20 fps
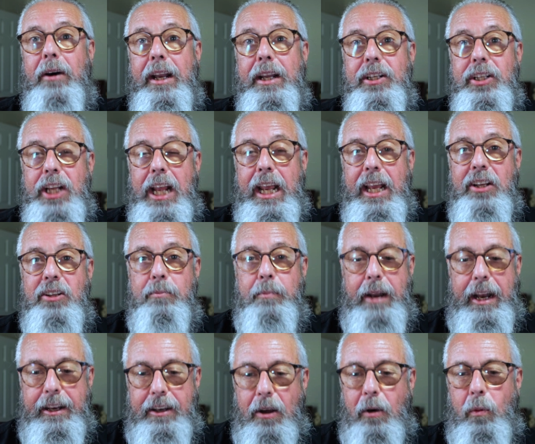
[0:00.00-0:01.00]
to change, but
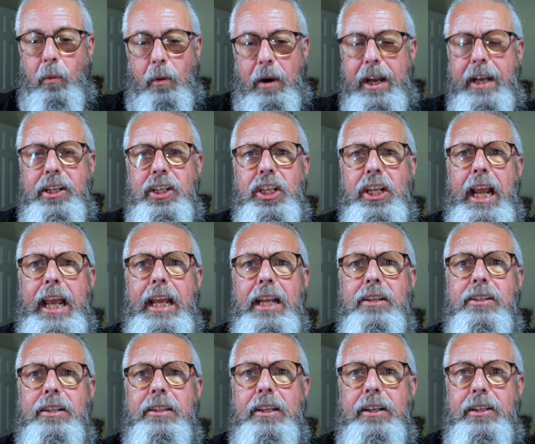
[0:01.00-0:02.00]
I don't want to
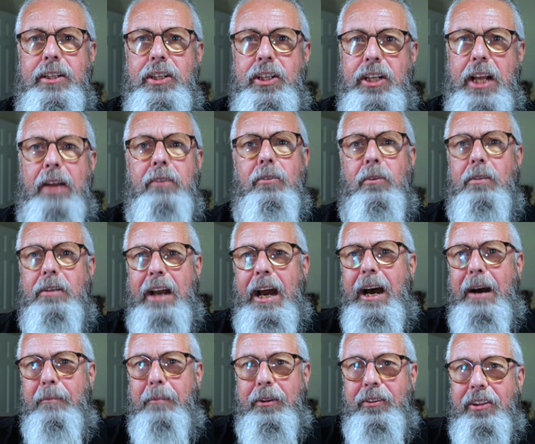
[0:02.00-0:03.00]
change the general
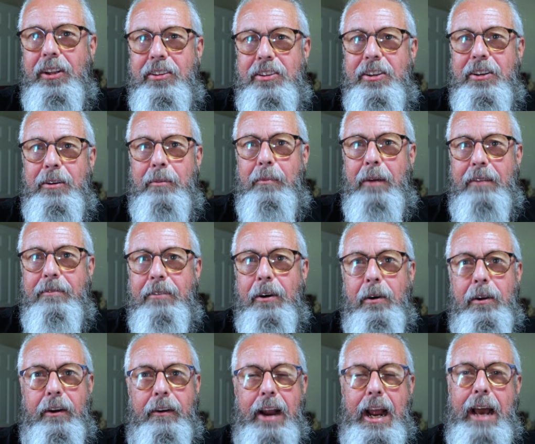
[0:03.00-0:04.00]
composition of my
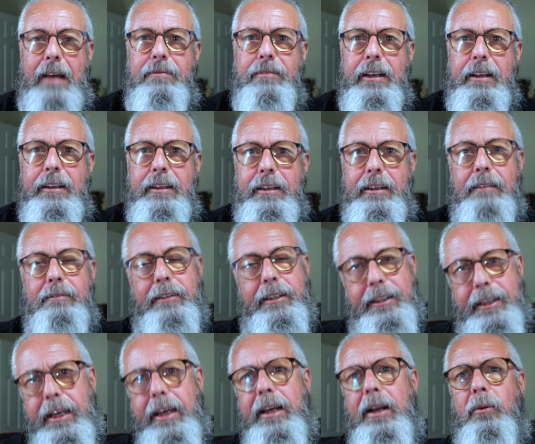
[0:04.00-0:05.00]
photograph. If I
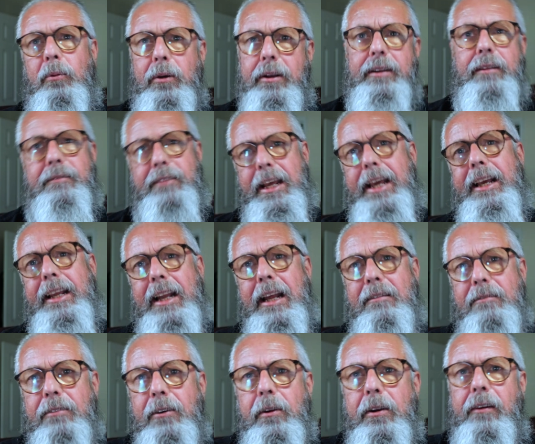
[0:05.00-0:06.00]
did, I wouldn't have taken
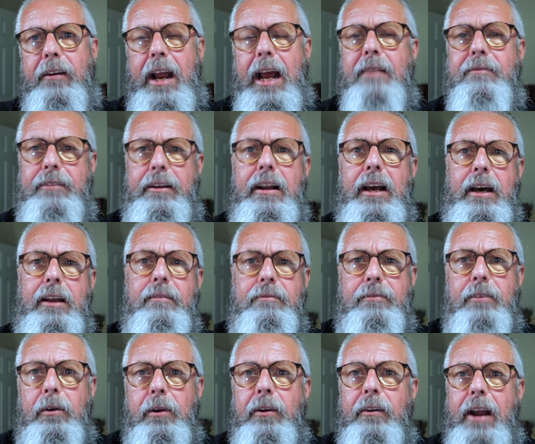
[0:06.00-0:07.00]
that photograph and I'd have
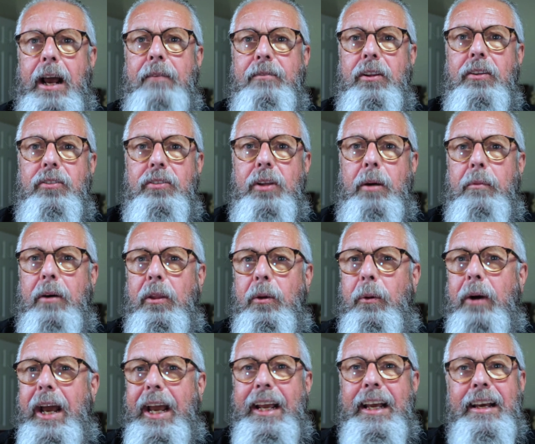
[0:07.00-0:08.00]
photographed it some other
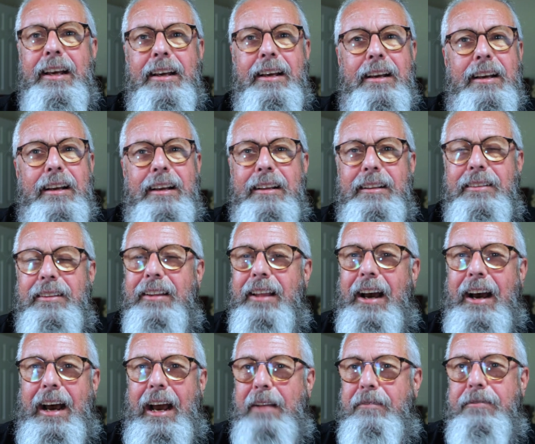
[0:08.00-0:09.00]
way.
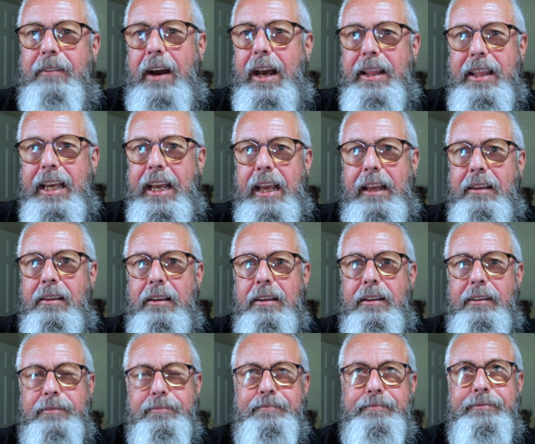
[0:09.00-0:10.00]
I find the
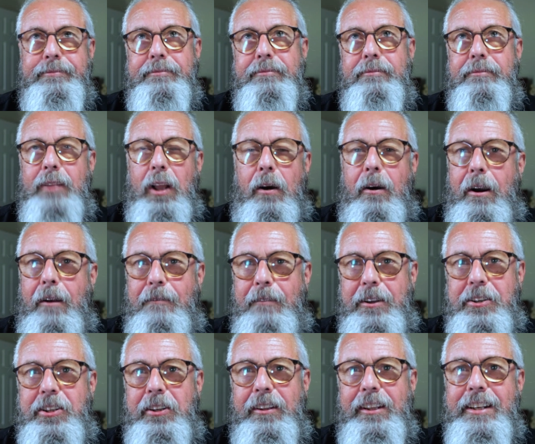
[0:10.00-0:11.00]

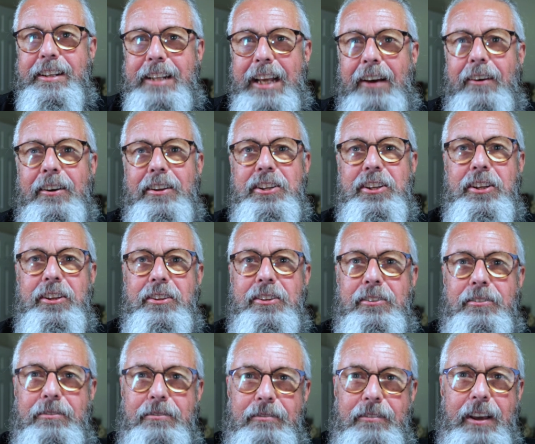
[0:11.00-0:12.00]
artificial
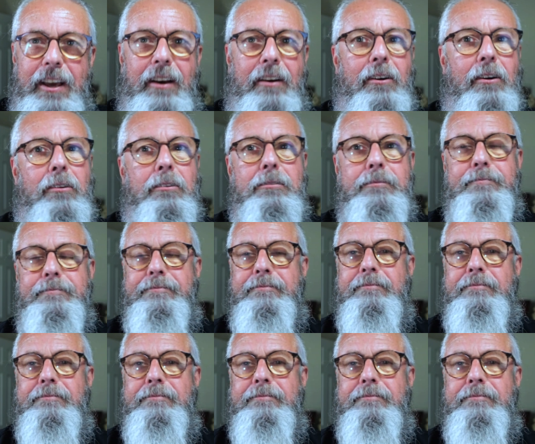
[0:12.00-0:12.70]
intelligence fill